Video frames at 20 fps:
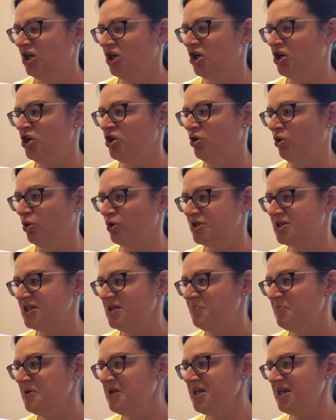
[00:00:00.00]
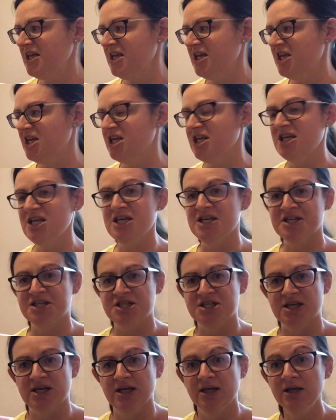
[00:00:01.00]
"Not to be
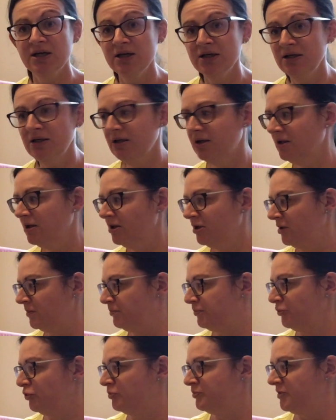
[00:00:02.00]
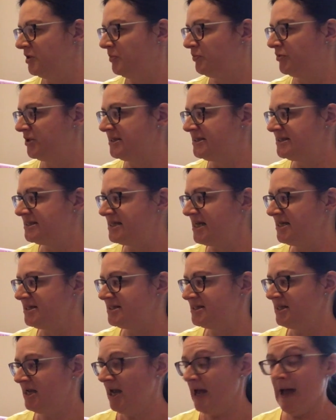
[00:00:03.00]
eaten?" boomed the
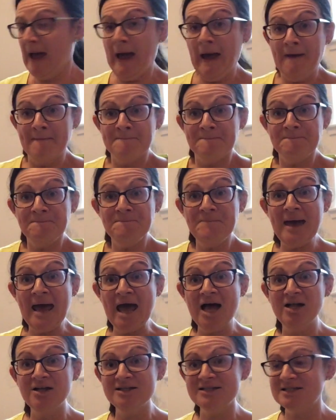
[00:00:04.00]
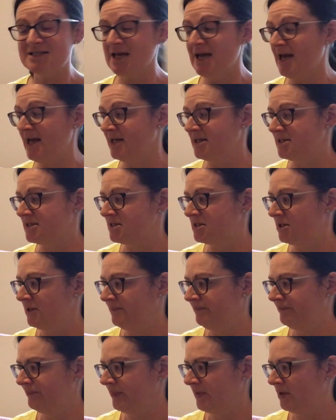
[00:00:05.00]
princess. "Melt it!"
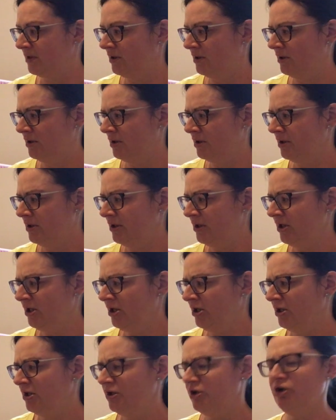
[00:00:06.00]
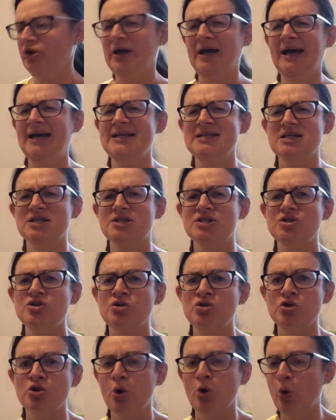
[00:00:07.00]
"Your Highness,
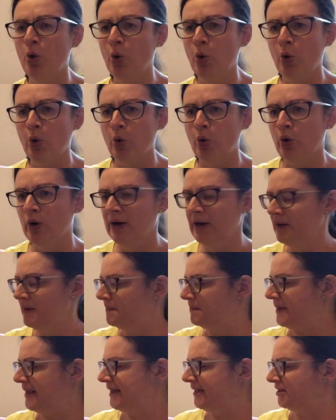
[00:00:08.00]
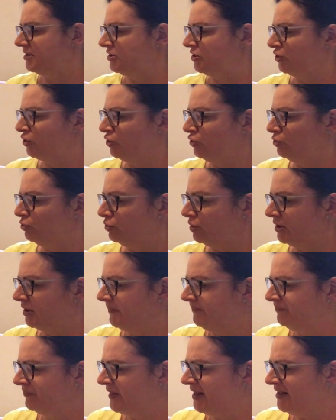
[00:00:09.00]
no," begged the cook.
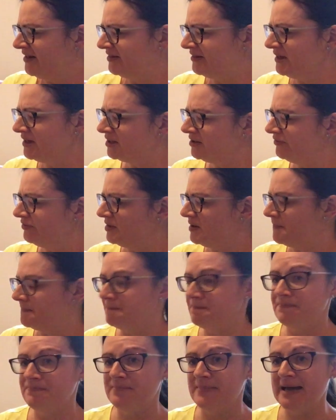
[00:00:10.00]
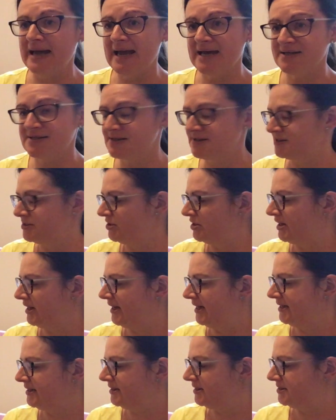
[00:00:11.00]
"Think of the mess, Your
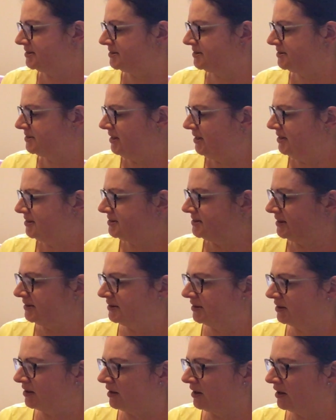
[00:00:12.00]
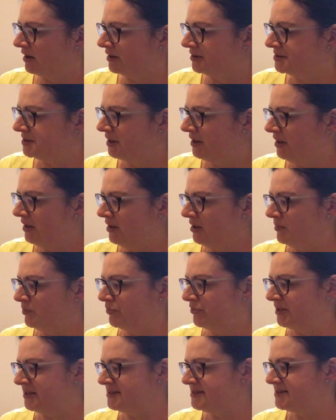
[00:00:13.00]
Highness," said the guard.
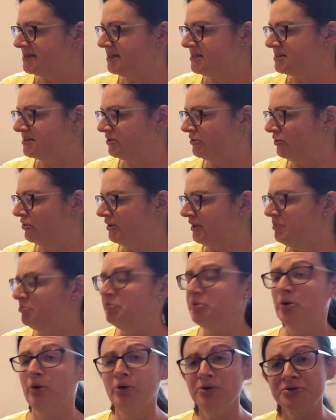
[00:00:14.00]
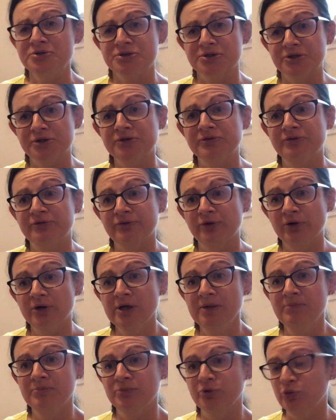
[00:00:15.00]
Princess Lolly pondered for
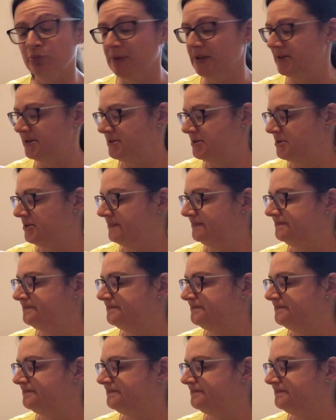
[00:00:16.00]
a moment.